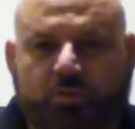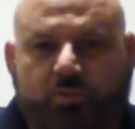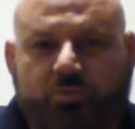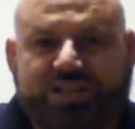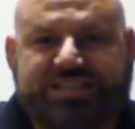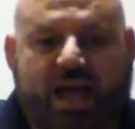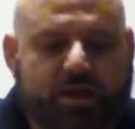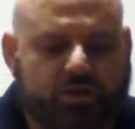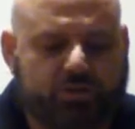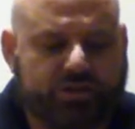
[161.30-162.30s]

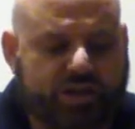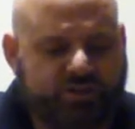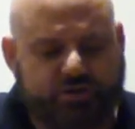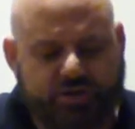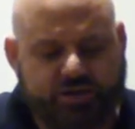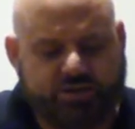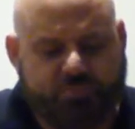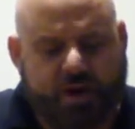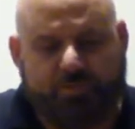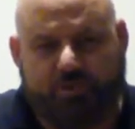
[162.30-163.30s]
recycled. The other is
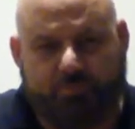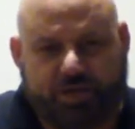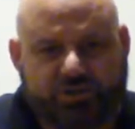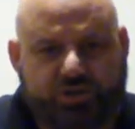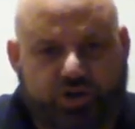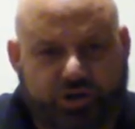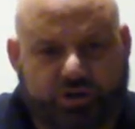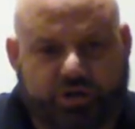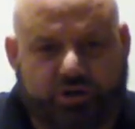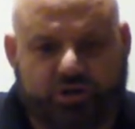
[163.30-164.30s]
probably the best
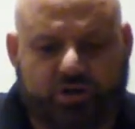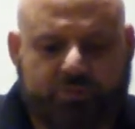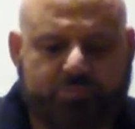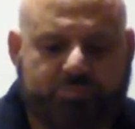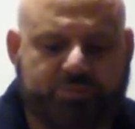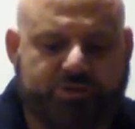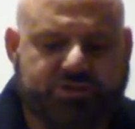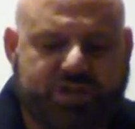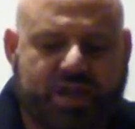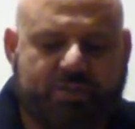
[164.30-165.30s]
cooker per
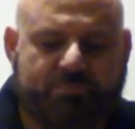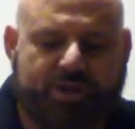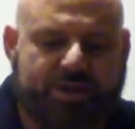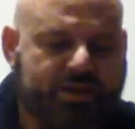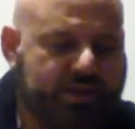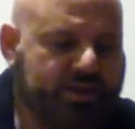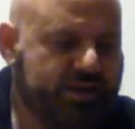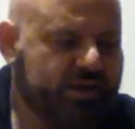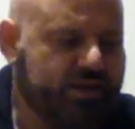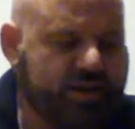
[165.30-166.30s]
se, but
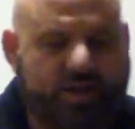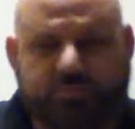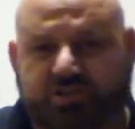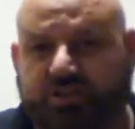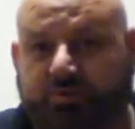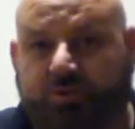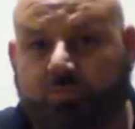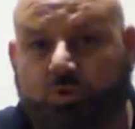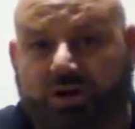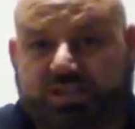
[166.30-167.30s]
it comes a little bit
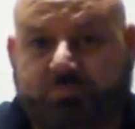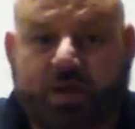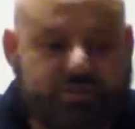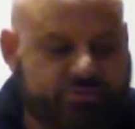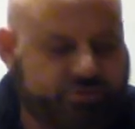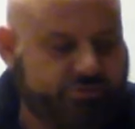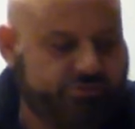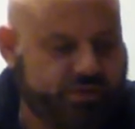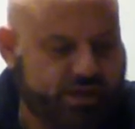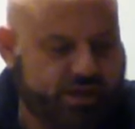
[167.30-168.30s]
more expensive,
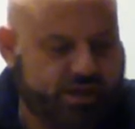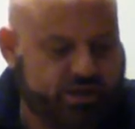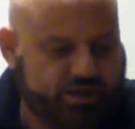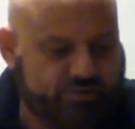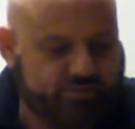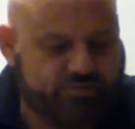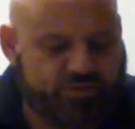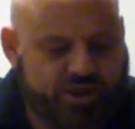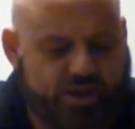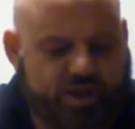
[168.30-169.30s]
and it's
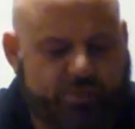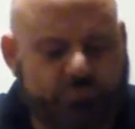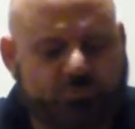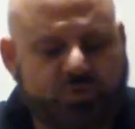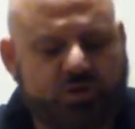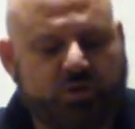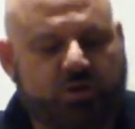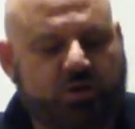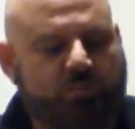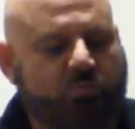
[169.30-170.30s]

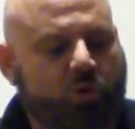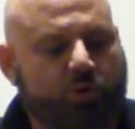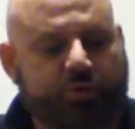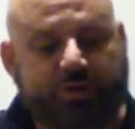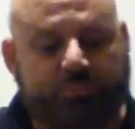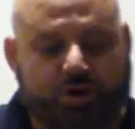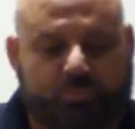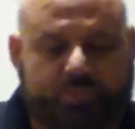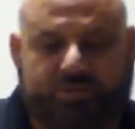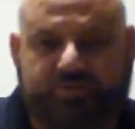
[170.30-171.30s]
more
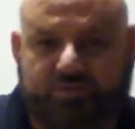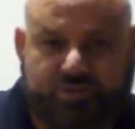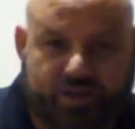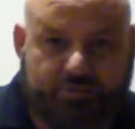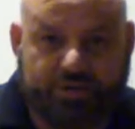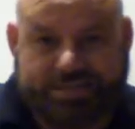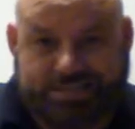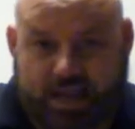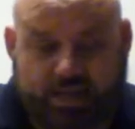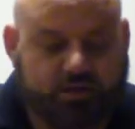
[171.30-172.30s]
repurposed than
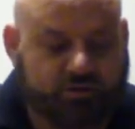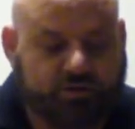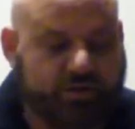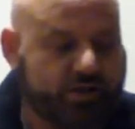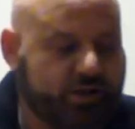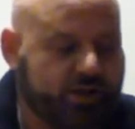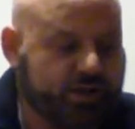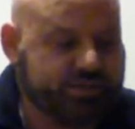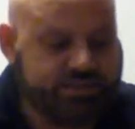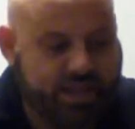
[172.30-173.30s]
recycled.
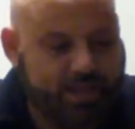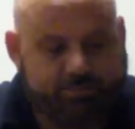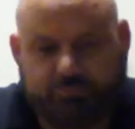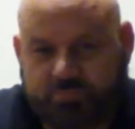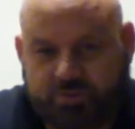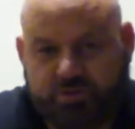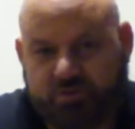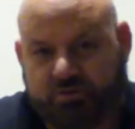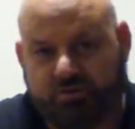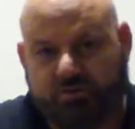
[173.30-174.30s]
Same
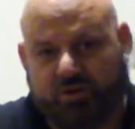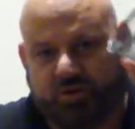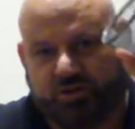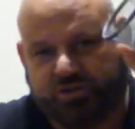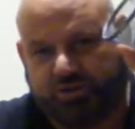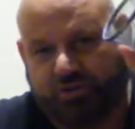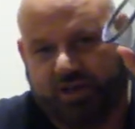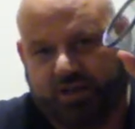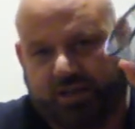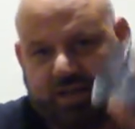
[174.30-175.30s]

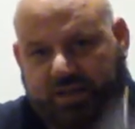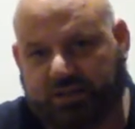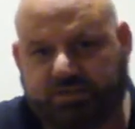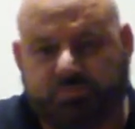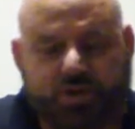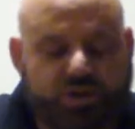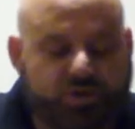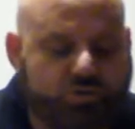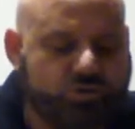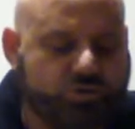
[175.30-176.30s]
screen that needs to be
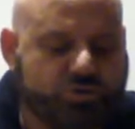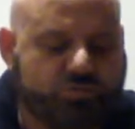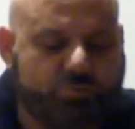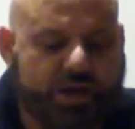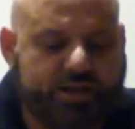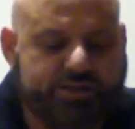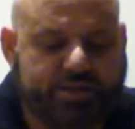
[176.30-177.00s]
used, but